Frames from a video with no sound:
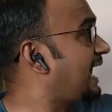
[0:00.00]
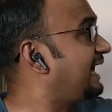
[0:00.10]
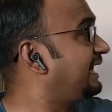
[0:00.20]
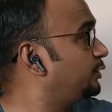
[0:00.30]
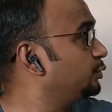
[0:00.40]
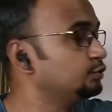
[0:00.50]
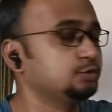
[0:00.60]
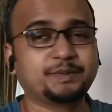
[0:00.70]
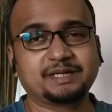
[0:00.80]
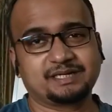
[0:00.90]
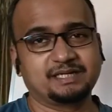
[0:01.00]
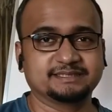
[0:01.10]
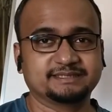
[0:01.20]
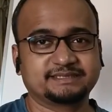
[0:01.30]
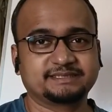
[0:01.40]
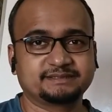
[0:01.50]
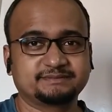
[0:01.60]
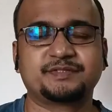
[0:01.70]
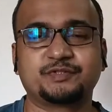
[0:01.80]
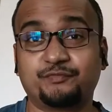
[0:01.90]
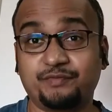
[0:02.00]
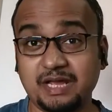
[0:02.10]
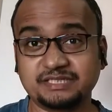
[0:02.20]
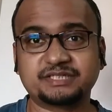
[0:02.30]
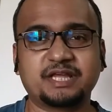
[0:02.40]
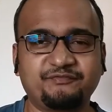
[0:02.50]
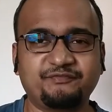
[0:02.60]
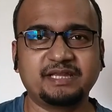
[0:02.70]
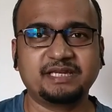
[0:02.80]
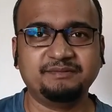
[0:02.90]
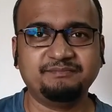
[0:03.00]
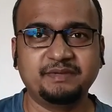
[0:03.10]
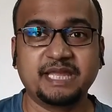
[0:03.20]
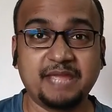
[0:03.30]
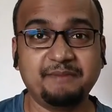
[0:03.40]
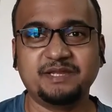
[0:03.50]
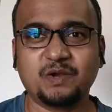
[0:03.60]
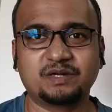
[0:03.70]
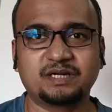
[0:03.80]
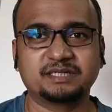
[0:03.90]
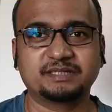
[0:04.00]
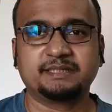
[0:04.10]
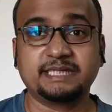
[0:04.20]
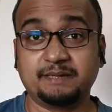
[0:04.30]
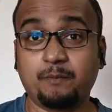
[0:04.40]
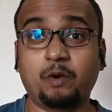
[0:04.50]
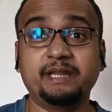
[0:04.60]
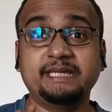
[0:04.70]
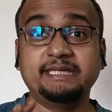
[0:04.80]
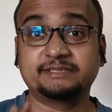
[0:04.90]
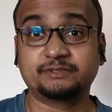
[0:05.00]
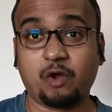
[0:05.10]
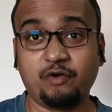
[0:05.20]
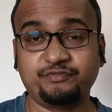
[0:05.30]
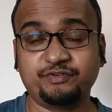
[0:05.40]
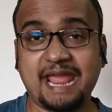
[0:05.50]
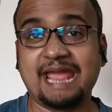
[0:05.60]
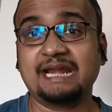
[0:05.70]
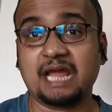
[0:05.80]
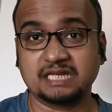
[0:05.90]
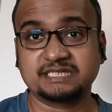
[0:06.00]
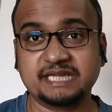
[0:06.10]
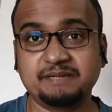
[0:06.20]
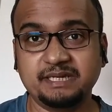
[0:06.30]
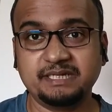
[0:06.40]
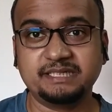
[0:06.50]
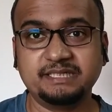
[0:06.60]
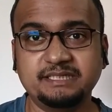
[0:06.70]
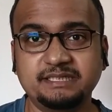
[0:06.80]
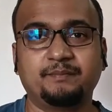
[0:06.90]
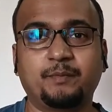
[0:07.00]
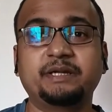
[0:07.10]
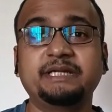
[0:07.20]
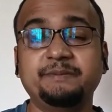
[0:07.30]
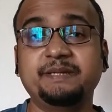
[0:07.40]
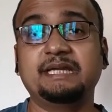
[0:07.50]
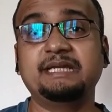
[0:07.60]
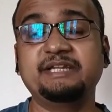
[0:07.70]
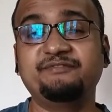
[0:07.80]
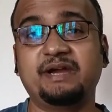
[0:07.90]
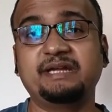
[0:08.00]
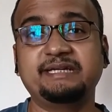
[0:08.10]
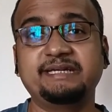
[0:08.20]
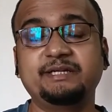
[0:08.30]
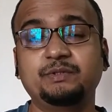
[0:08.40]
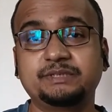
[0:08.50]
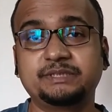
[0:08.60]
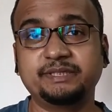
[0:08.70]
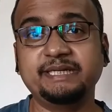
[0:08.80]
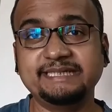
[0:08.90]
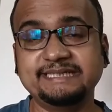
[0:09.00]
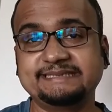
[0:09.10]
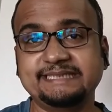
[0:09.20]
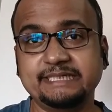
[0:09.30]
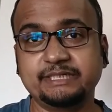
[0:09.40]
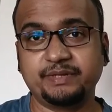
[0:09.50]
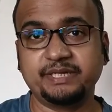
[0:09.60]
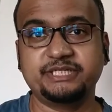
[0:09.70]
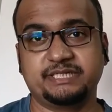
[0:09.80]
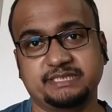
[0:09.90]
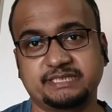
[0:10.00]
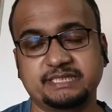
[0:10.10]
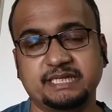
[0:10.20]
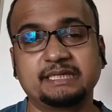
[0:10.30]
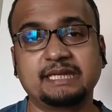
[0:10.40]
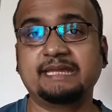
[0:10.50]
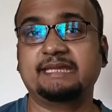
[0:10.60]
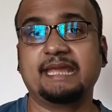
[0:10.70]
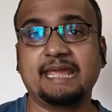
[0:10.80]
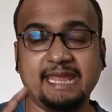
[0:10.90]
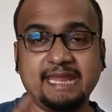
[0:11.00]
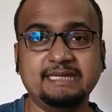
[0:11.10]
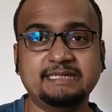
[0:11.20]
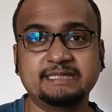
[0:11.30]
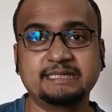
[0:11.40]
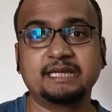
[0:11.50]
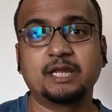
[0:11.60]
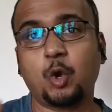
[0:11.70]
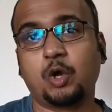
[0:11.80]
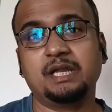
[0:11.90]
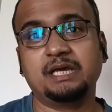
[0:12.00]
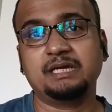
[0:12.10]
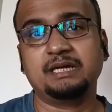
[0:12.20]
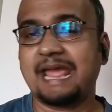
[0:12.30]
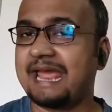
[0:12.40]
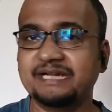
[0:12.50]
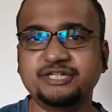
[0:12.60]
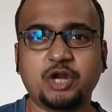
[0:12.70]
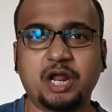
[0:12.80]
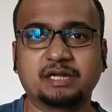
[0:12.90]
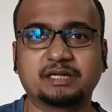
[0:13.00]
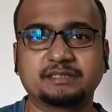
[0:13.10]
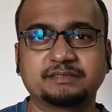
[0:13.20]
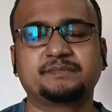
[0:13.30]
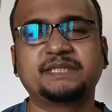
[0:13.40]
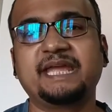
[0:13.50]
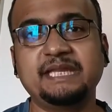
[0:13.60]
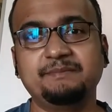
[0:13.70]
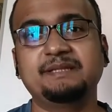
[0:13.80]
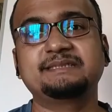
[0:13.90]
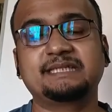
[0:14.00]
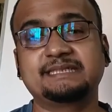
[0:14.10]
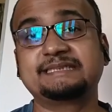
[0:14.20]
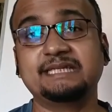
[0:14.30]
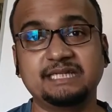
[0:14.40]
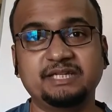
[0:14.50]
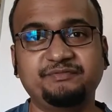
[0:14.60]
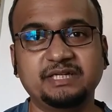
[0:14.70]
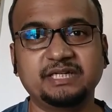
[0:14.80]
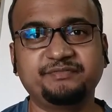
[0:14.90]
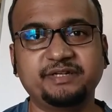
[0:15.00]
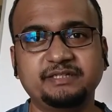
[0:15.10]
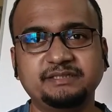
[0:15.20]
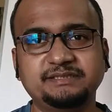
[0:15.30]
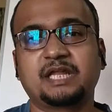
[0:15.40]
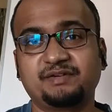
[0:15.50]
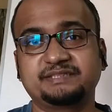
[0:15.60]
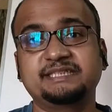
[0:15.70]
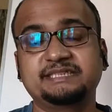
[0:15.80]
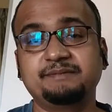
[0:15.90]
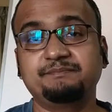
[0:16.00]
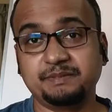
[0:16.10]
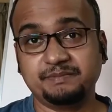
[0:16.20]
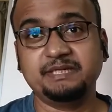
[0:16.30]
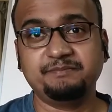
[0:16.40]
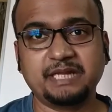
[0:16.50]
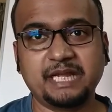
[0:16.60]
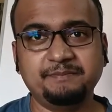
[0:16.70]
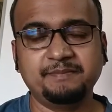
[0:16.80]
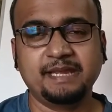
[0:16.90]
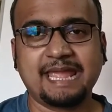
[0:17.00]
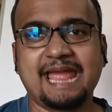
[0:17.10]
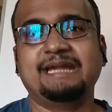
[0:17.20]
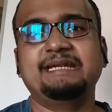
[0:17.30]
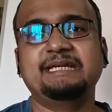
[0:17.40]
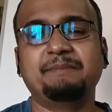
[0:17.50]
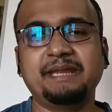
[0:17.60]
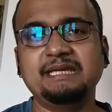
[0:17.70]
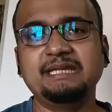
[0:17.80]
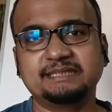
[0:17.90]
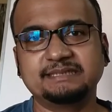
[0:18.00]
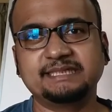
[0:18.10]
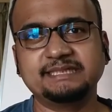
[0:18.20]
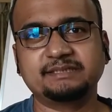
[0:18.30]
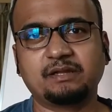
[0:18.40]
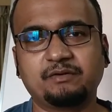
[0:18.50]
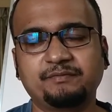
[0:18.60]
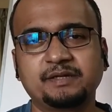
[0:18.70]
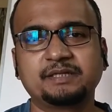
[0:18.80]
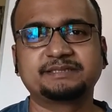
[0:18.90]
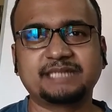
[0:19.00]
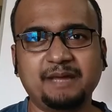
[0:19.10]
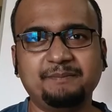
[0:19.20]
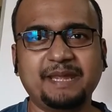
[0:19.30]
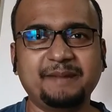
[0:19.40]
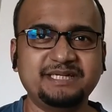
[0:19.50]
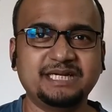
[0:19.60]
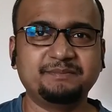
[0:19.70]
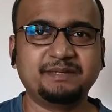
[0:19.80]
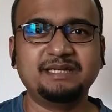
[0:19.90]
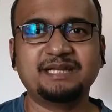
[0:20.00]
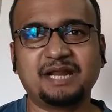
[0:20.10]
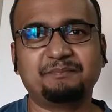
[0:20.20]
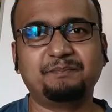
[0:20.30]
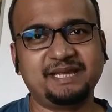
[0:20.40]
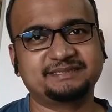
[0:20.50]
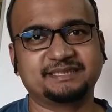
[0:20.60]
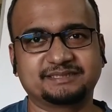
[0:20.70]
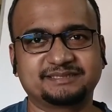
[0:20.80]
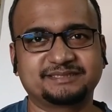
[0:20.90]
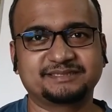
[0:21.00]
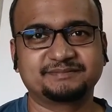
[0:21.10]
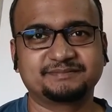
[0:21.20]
and two superclasses. So first subphylum Hemichordata. Their body is soft and unsegmented. Body typically divided into three distinct regions like head, collar and trunk. The animals are ciliary filter feeders, nervous system primitive type and it mainly consists of subepidermal nerve plexus